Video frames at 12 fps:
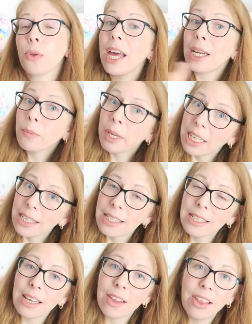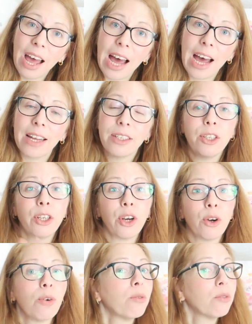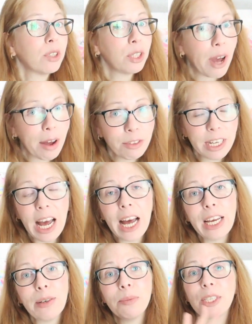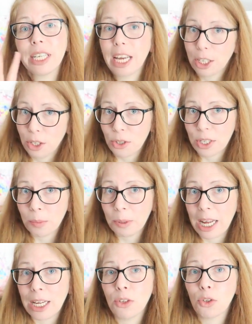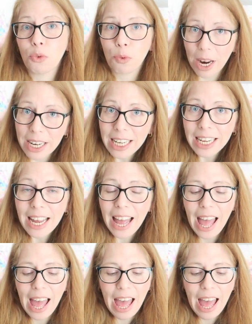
So that means that, you know, you have time to get your supplies ready,